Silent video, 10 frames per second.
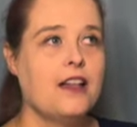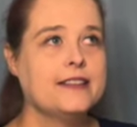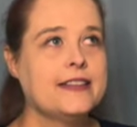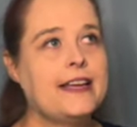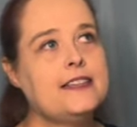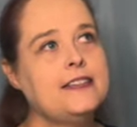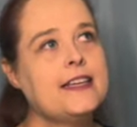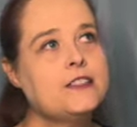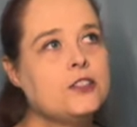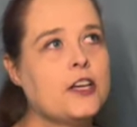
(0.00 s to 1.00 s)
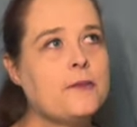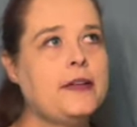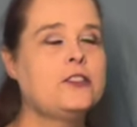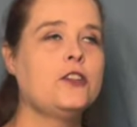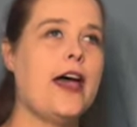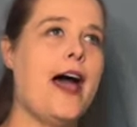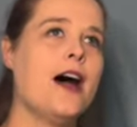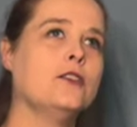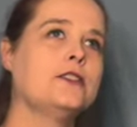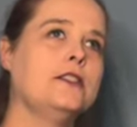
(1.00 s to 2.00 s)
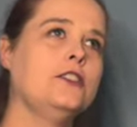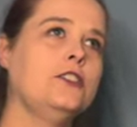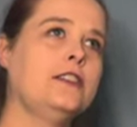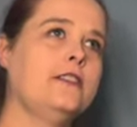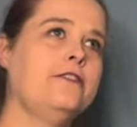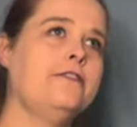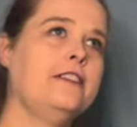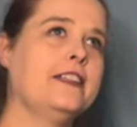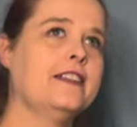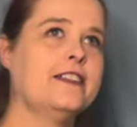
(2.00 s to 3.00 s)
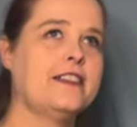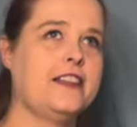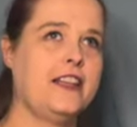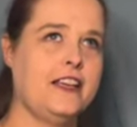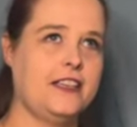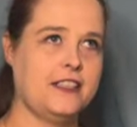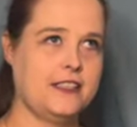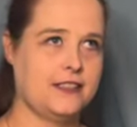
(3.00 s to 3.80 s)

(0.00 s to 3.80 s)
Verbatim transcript: like, yes, you come into a house and you can feel the